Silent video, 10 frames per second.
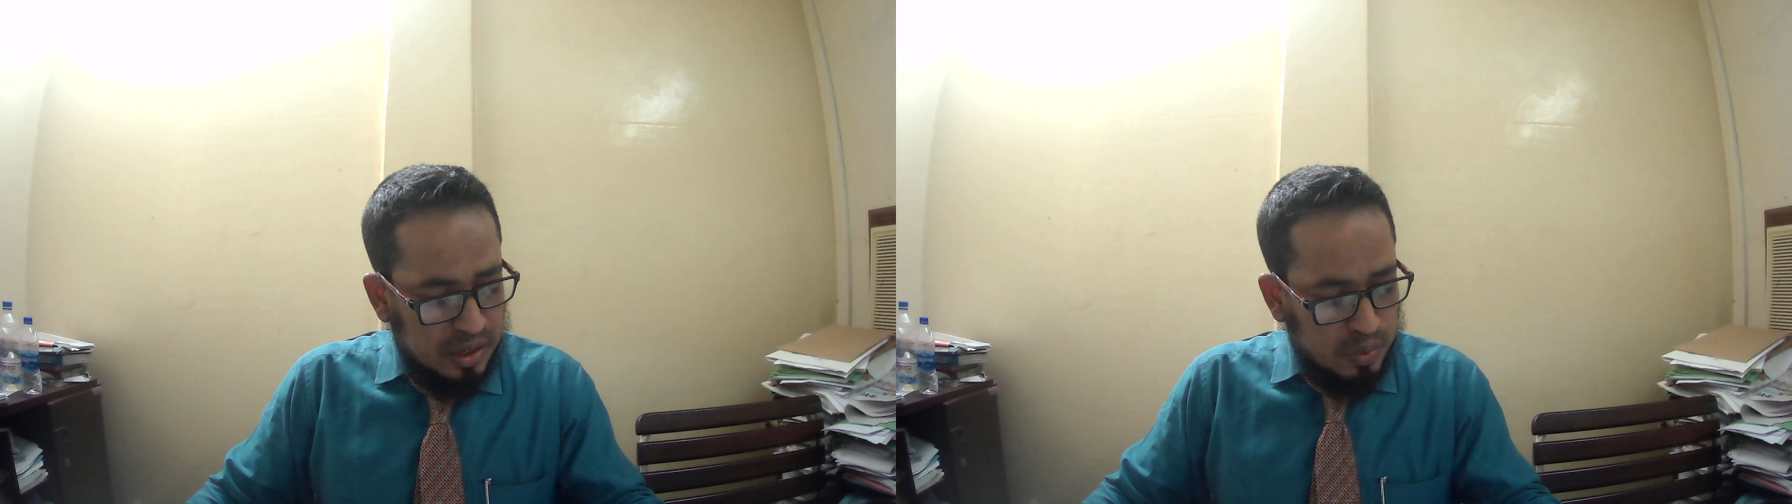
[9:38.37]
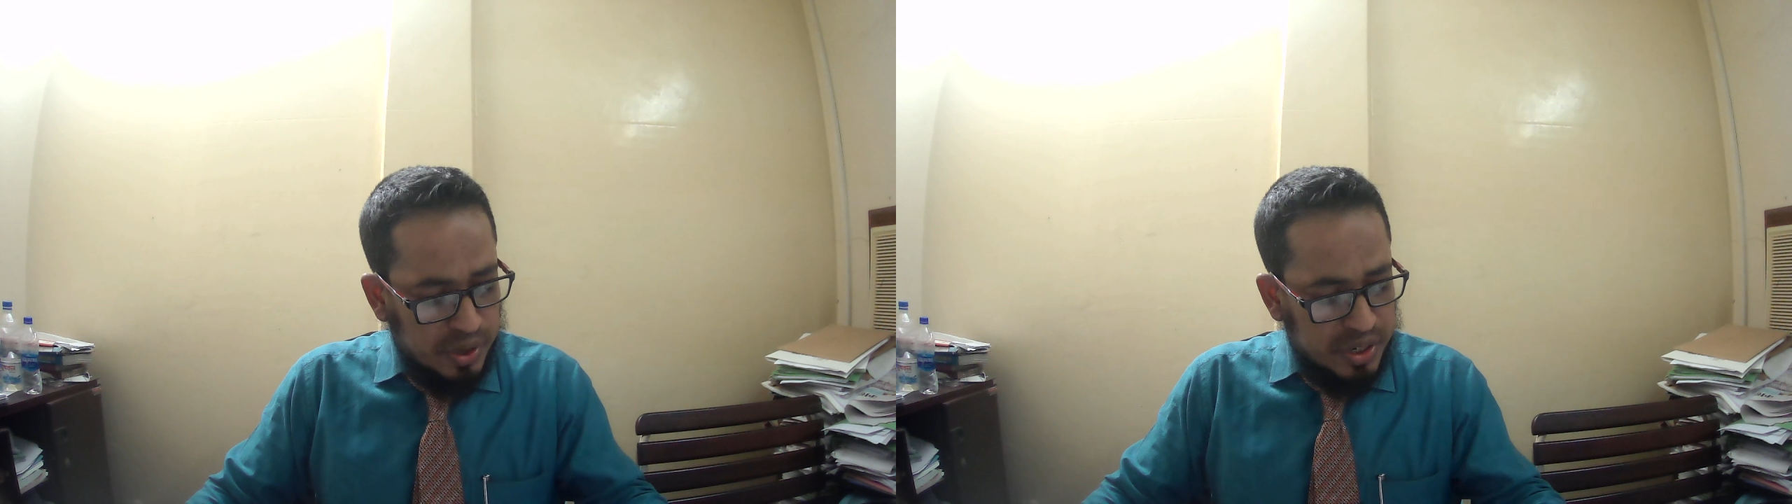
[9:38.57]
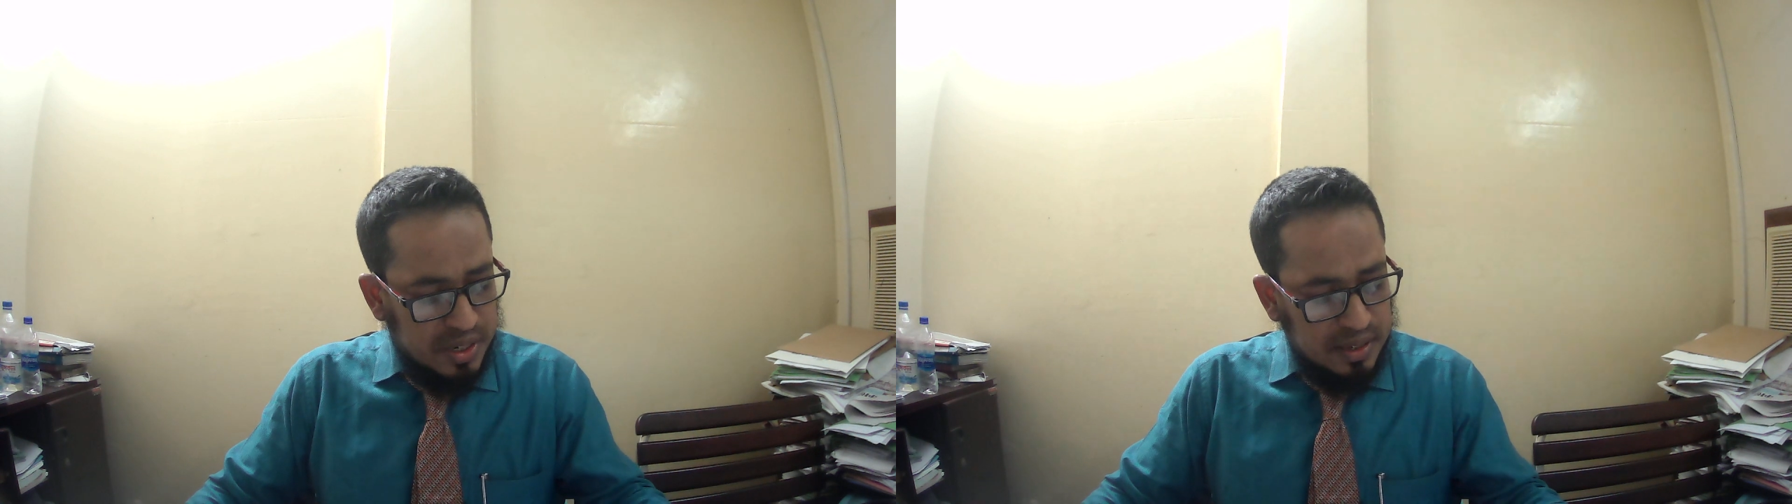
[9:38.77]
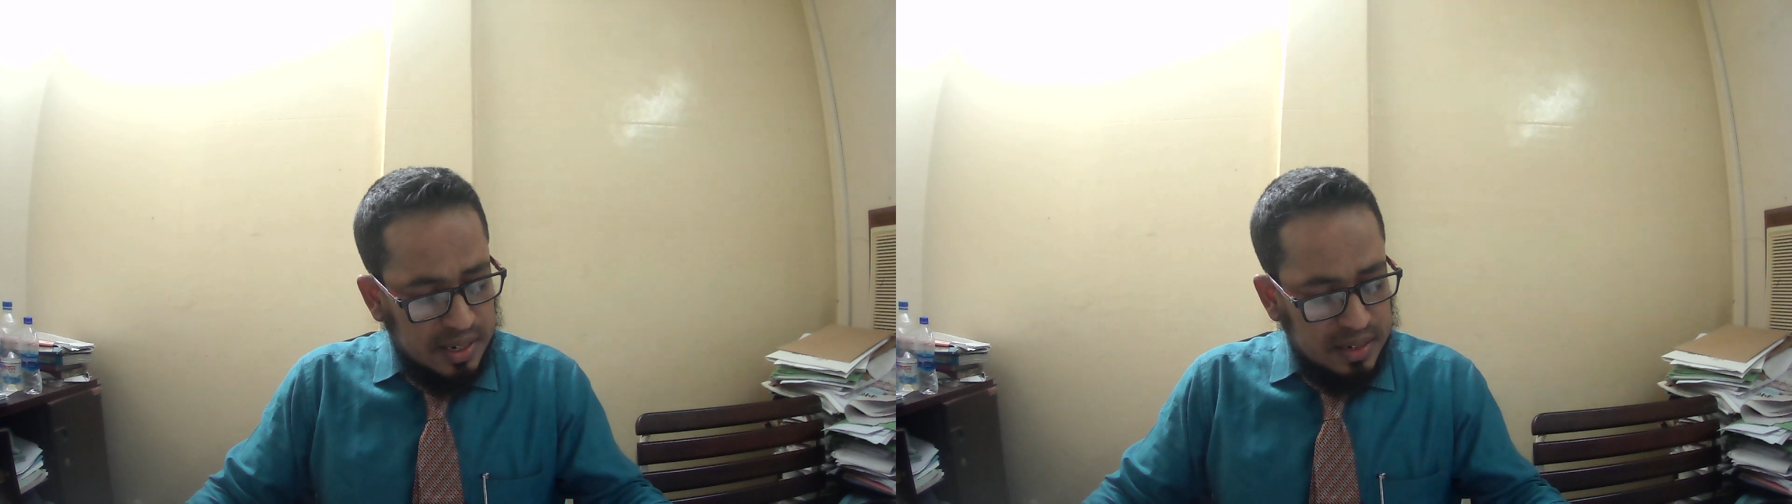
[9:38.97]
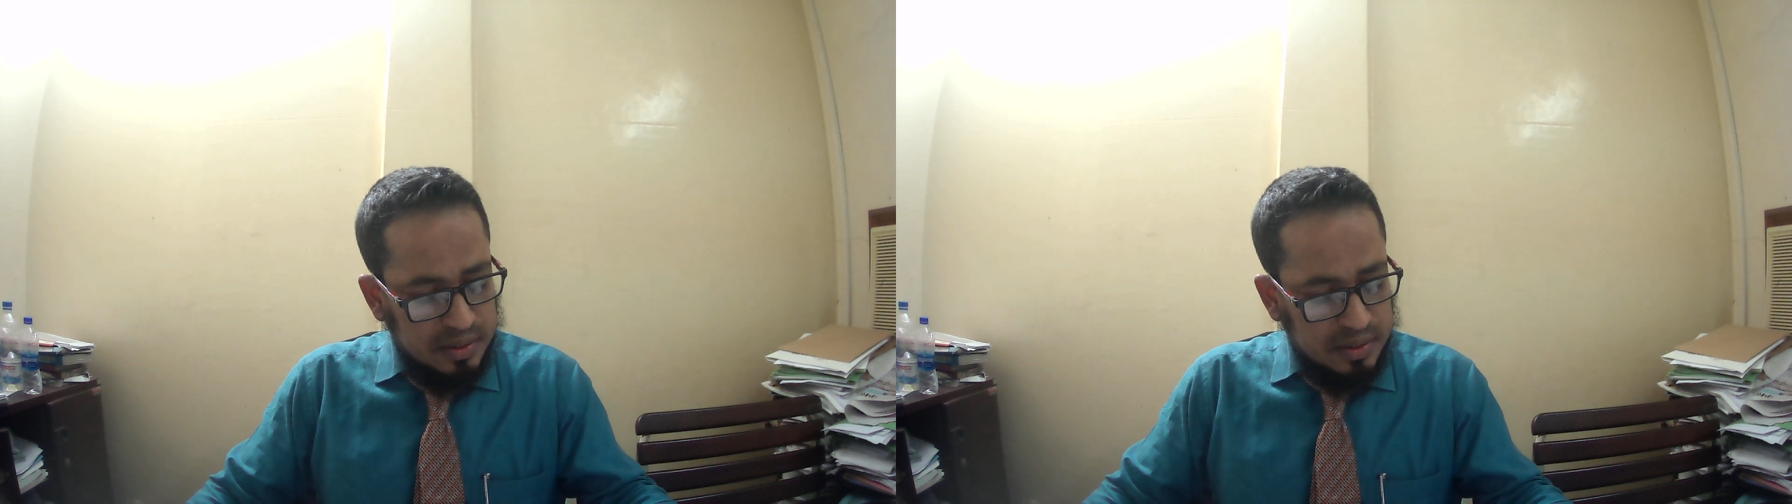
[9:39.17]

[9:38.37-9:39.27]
the question that